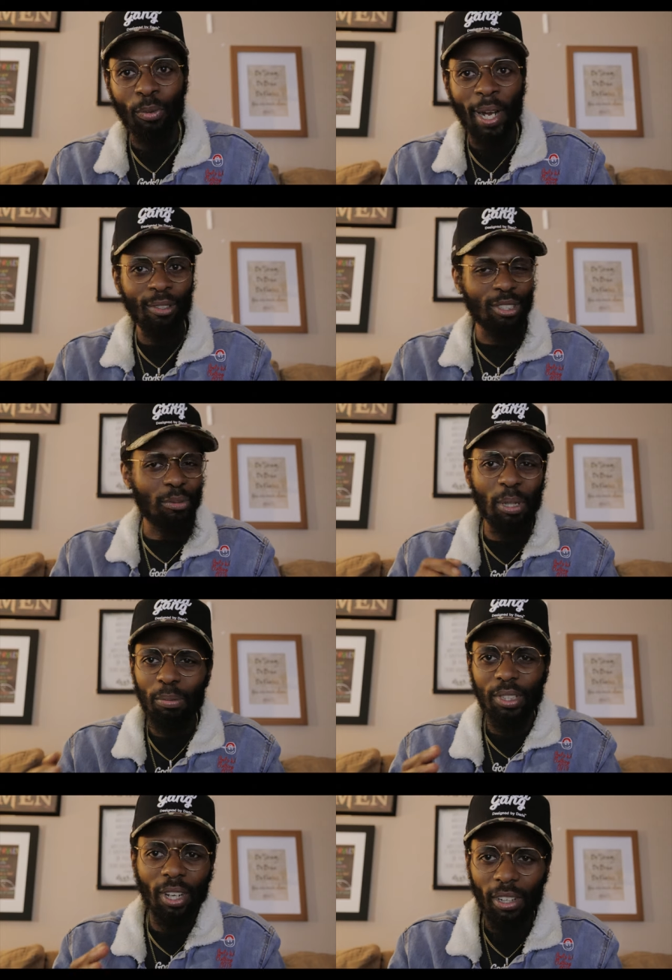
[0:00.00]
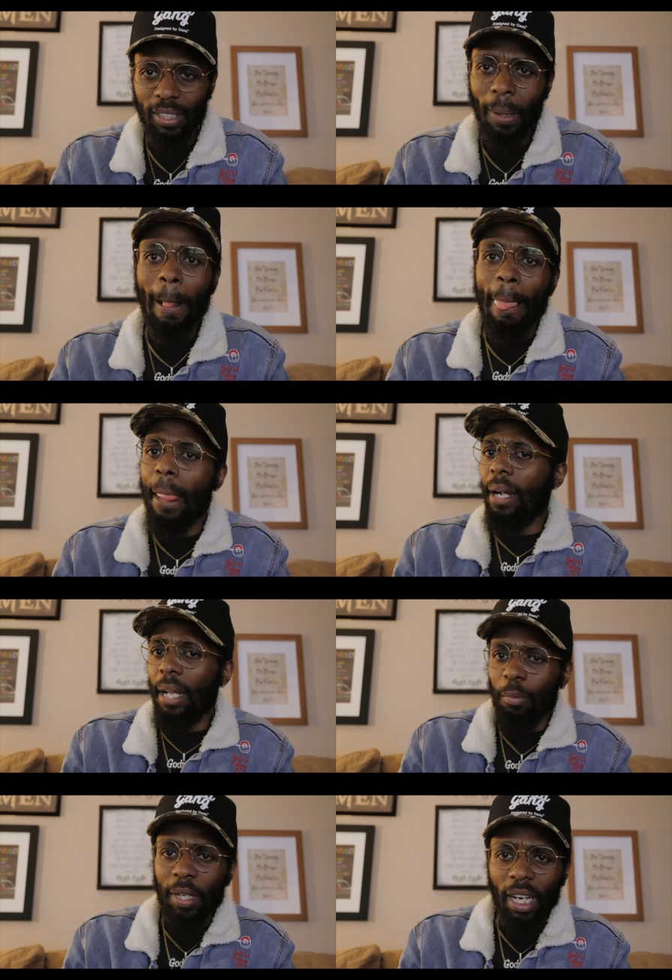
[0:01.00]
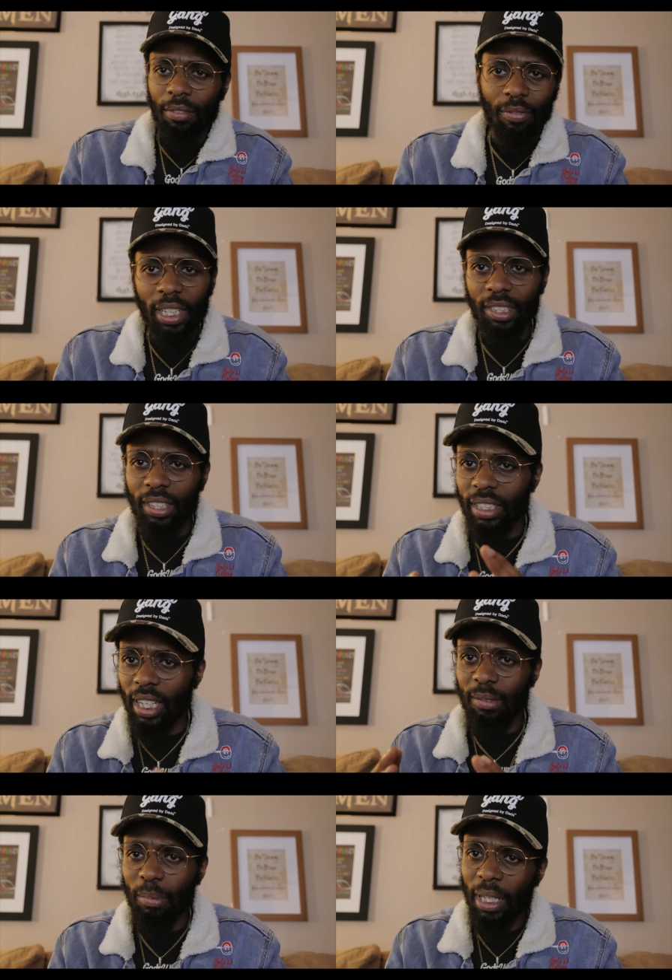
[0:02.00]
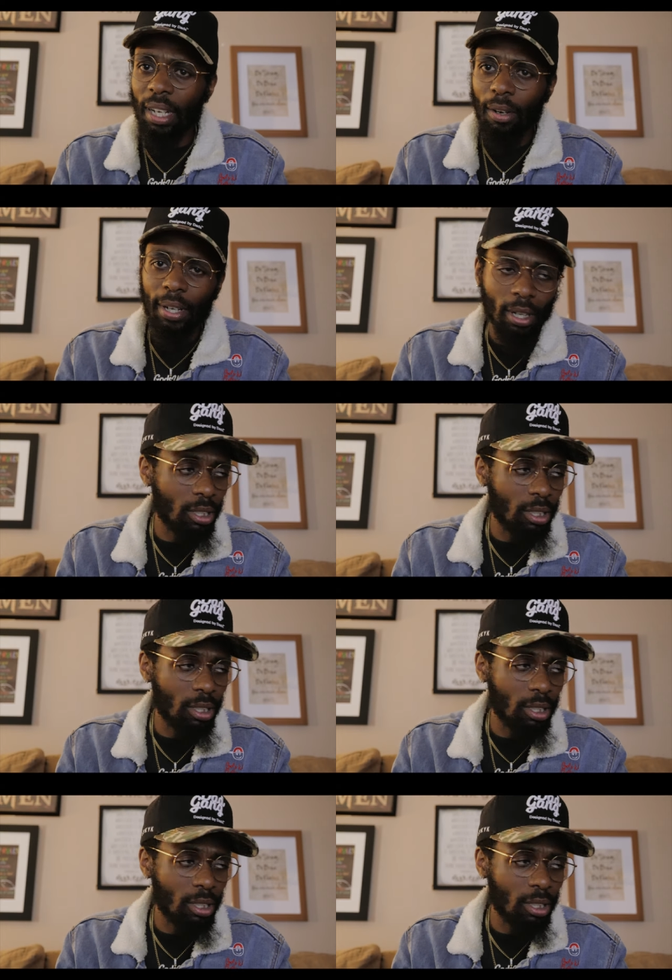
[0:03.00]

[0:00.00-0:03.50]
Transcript: around you. People start to, and we gotta face things as men out here.